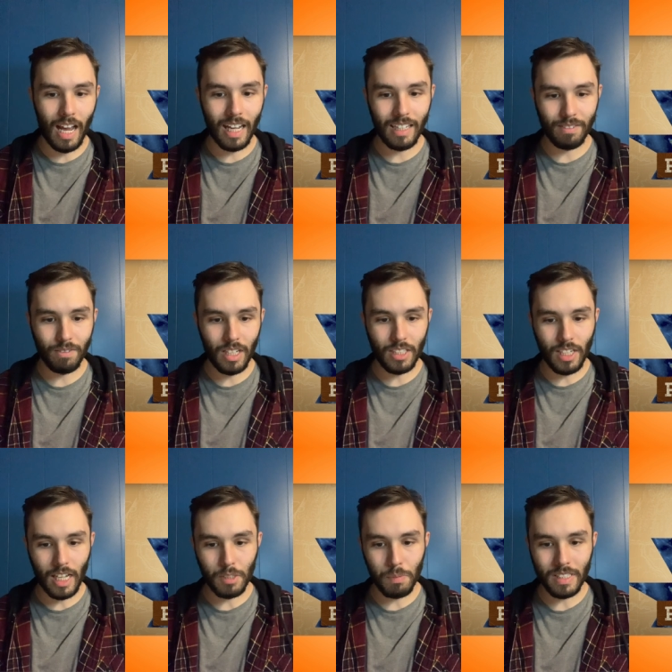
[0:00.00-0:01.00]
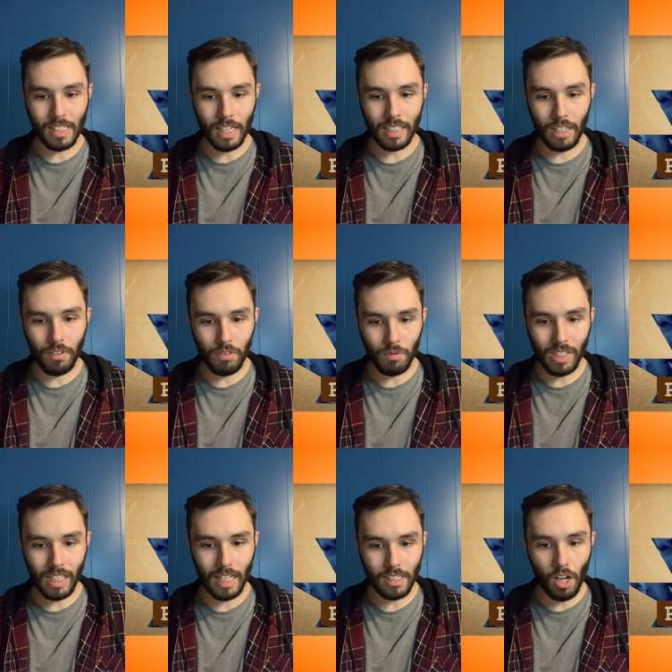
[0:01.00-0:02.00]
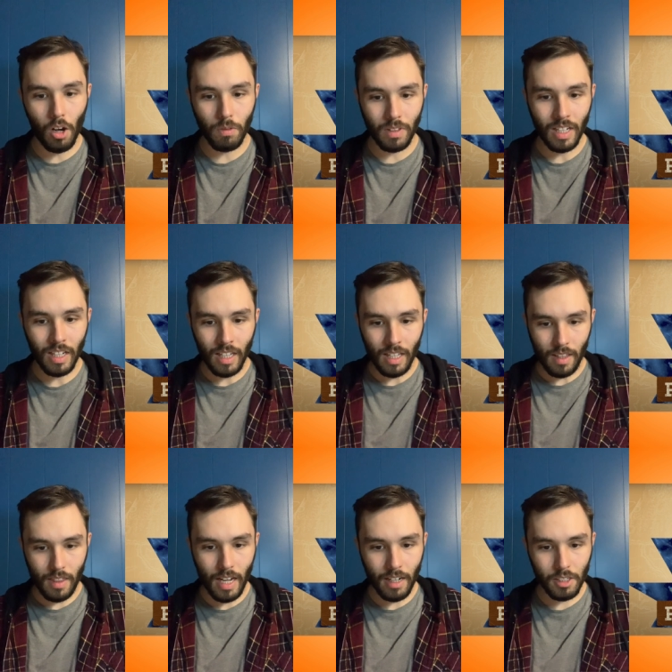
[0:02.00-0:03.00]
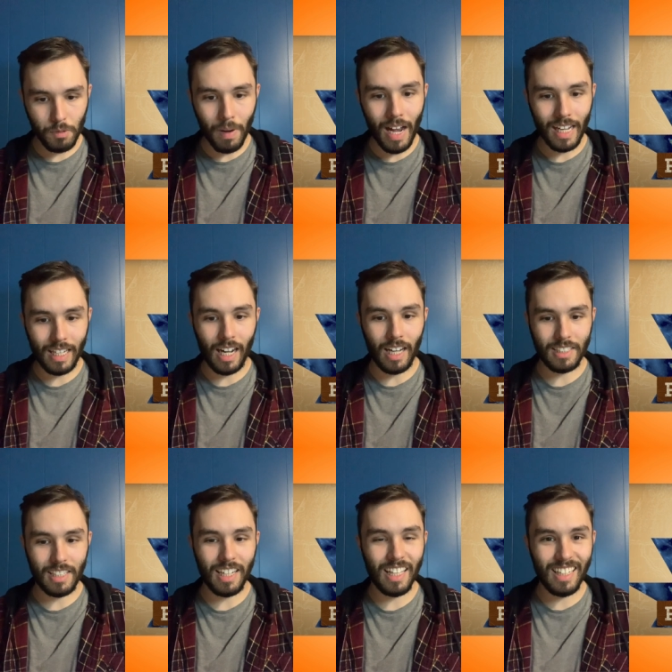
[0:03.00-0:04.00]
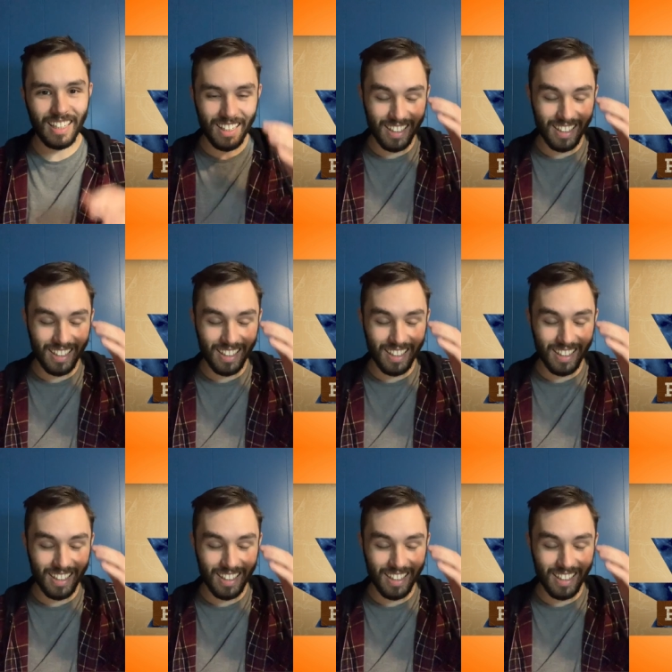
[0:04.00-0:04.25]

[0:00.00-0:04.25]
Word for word: I it takes me a second to even realize, oh, there's my continent.